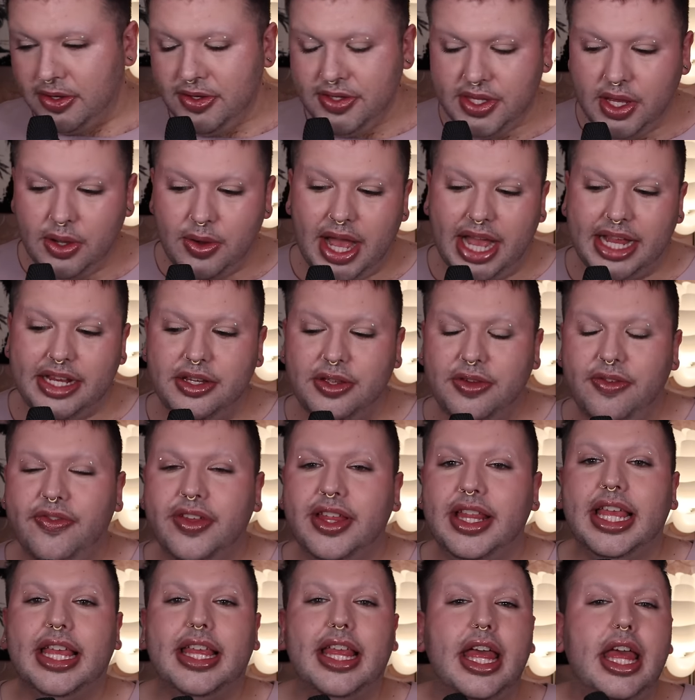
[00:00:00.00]
so I do
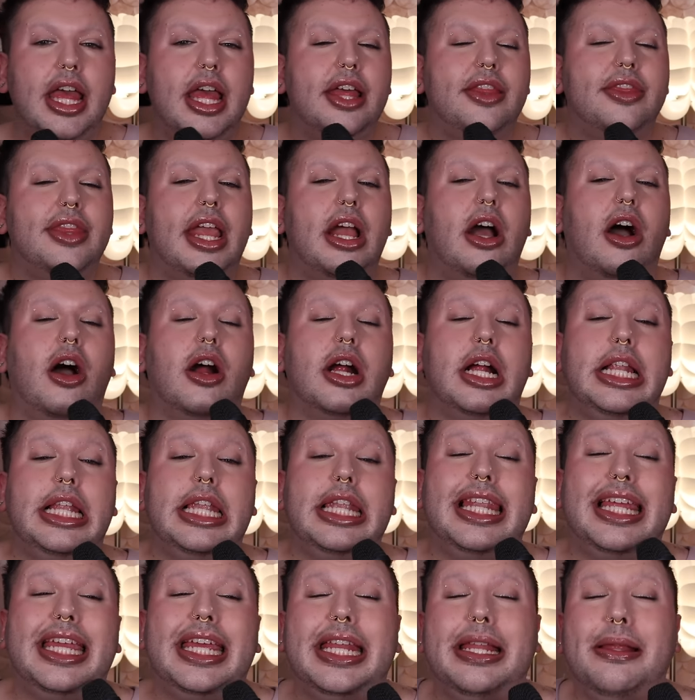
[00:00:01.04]
feel like they are a
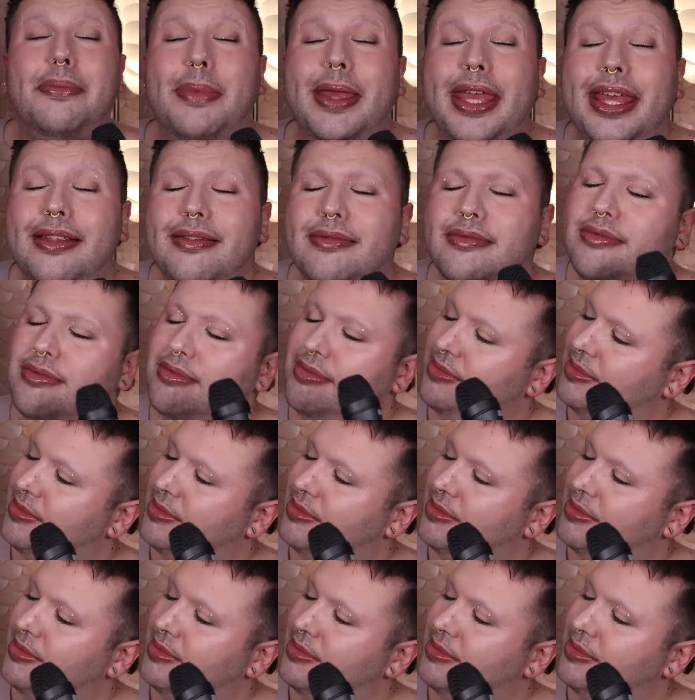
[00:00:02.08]
little bit.